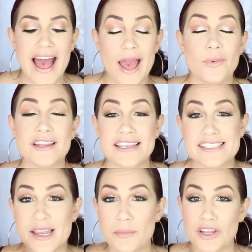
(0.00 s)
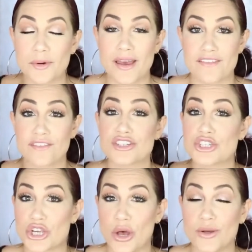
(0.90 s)
I will list down below my favorite
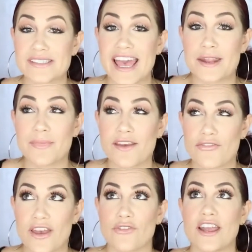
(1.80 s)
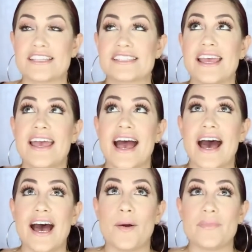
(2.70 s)
shows and my favorite
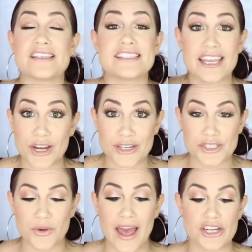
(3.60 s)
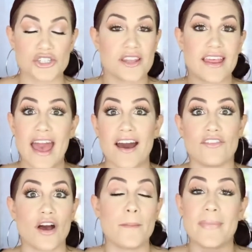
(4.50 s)
singers who actually, they
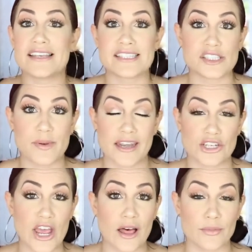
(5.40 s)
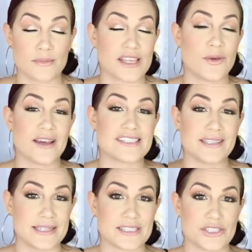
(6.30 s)
have amazing Spanish albums that you guys
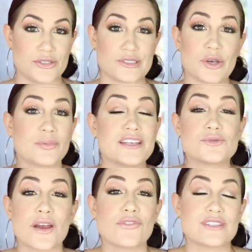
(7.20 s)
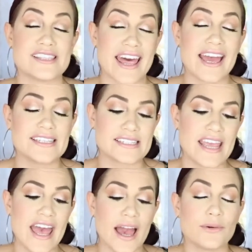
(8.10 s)
can listen to. So please reference that.
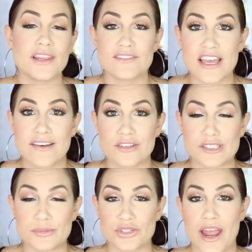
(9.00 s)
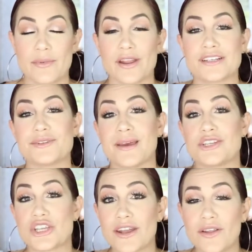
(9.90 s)
I would love to have you subscribe here to my
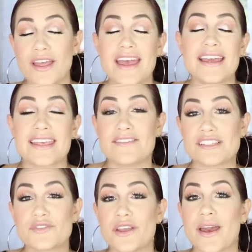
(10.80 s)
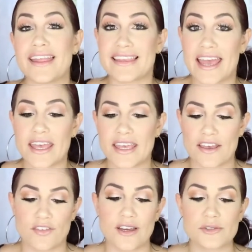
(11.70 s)
channel. Give this video a like.
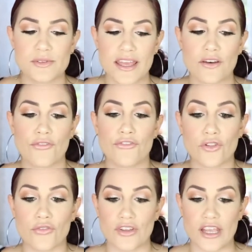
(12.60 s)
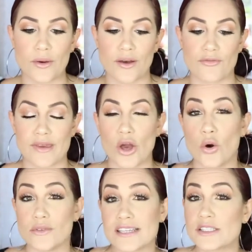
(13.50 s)
If you guys would like a full video of me
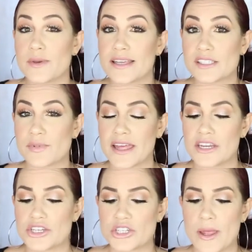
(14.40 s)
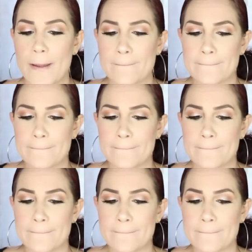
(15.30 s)
only speaking Spanish,